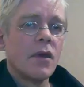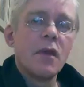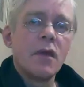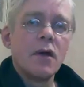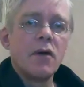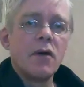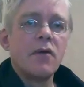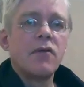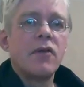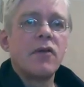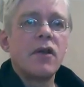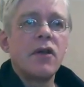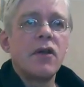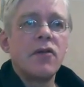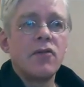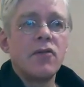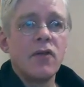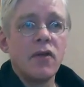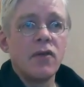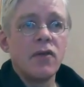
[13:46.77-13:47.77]
It's an
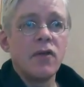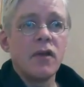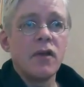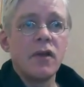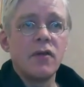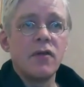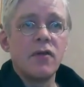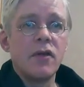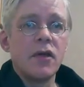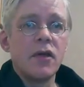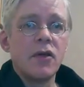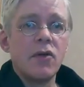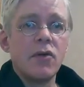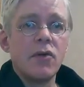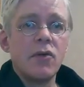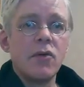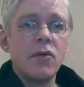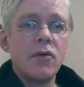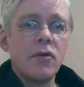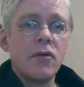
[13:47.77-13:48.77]
interesting D
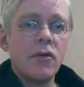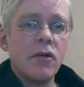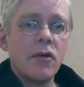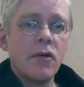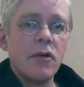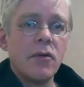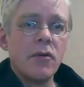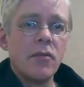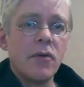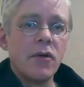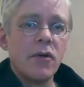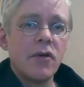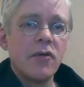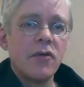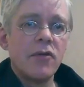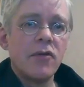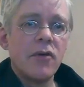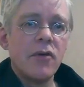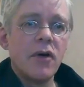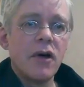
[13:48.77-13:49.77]
chord because
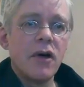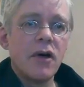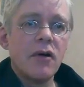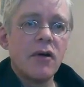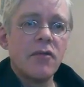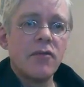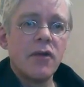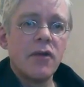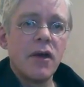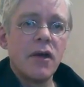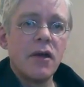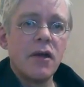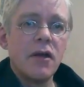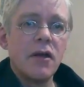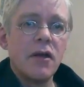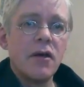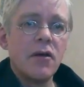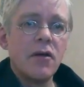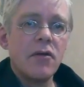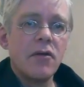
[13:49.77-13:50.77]
you have a
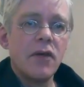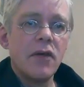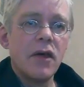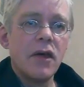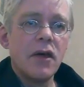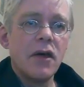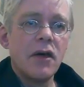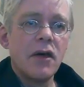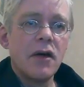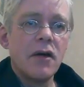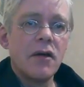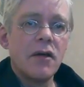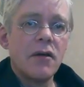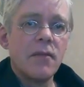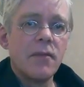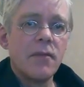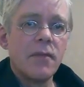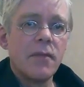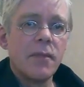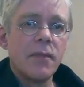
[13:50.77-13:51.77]
note here,
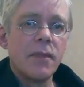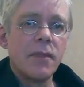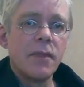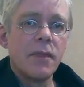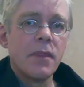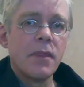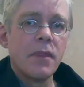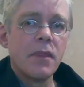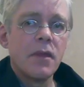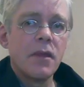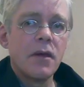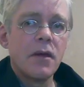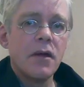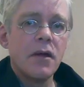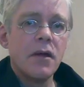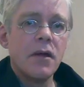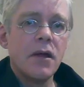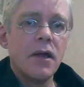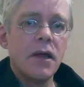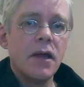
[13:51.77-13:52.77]

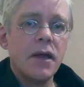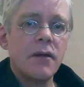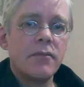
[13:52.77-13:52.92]
E,